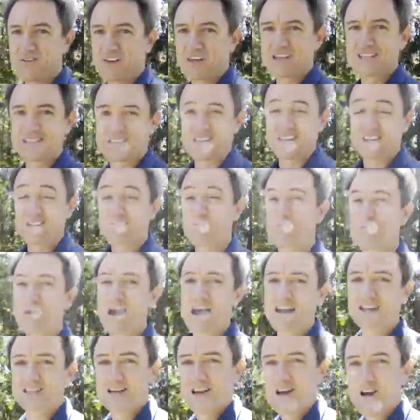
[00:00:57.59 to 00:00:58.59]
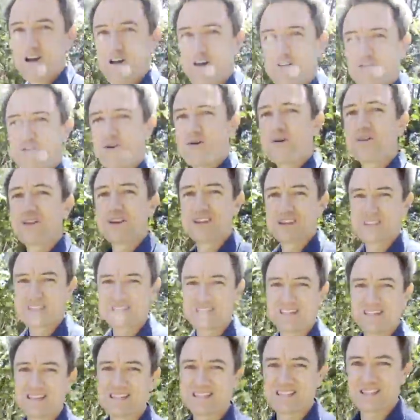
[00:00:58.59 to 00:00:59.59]
And he said, in fact, of all the
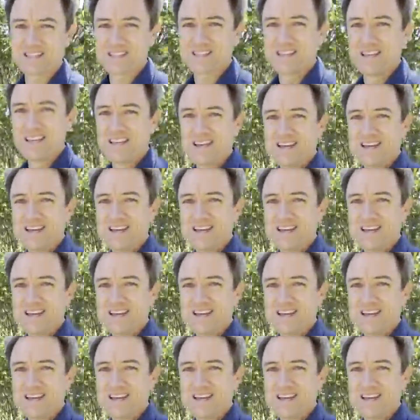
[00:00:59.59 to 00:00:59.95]
diseases